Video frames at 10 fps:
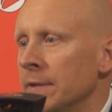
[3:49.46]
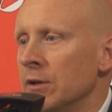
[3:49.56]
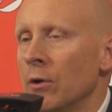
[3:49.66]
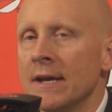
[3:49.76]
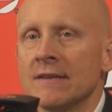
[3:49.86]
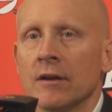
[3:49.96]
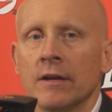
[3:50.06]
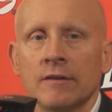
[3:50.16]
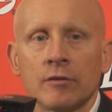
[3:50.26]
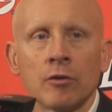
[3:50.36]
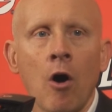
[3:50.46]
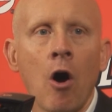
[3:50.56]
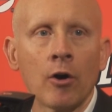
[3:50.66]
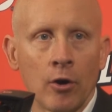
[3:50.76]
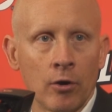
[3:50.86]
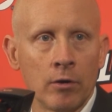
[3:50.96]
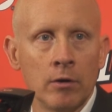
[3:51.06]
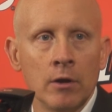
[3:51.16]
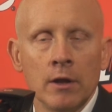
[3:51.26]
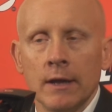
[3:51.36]
You know, he's a talker.
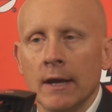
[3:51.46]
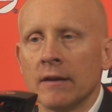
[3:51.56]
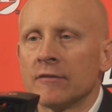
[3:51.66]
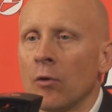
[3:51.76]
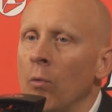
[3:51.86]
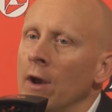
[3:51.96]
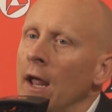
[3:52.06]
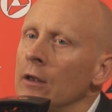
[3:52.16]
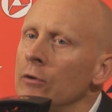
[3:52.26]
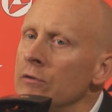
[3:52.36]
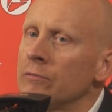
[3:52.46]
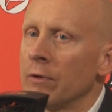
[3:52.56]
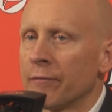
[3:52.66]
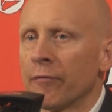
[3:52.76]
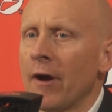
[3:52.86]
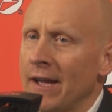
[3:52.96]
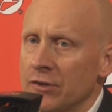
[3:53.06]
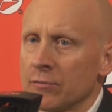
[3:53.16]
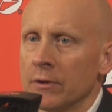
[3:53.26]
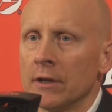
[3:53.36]
And so what I lose with
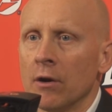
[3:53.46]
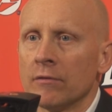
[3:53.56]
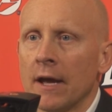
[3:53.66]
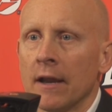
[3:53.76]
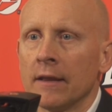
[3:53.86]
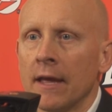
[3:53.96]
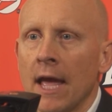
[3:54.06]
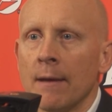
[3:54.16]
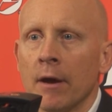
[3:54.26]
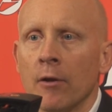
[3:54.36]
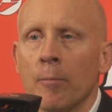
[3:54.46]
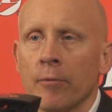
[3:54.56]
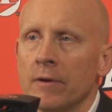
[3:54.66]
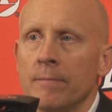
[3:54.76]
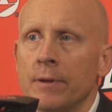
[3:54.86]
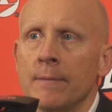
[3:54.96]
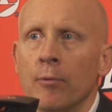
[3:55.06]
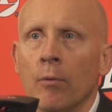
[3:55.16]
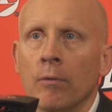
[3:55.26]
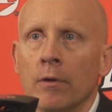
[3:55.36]
Fresh when he goes out of the game, I know
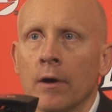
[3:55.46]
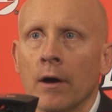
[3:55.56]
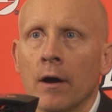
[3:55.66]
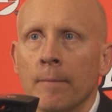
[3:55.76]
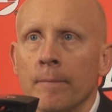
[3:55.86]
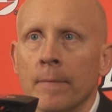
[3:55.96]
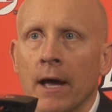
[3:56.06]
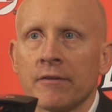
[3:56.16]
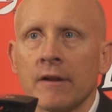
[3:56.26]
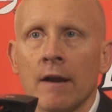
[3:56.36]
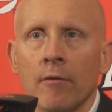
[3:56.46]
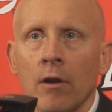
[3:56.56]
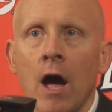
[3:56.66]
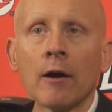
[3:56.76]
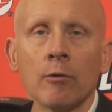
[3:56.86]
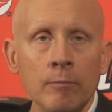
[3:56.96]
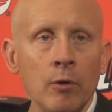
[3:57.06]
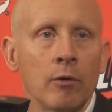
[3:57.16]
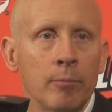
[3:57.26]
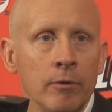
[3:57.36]
people outside of our locker room
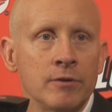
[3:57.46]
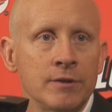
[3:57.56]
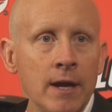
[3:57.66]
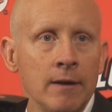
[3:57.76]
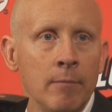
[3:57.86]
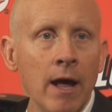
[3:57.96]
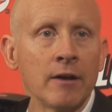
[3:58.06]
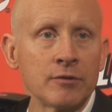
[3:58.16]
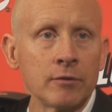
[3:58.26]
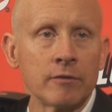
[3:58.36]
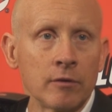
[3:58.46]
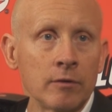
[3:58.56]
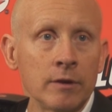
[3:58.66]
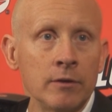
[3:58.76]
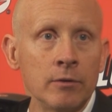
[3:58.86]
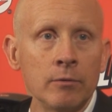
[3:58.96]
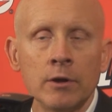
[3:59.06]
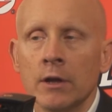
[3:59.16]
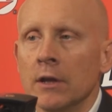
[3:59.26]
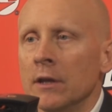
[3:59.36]
don't appreciate, but I certainly do,
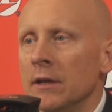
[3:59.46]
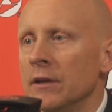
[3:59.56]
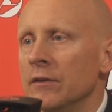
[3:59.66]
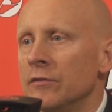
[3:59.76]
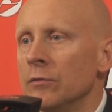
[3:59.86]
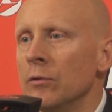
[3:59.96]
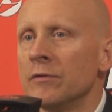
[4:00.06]
is you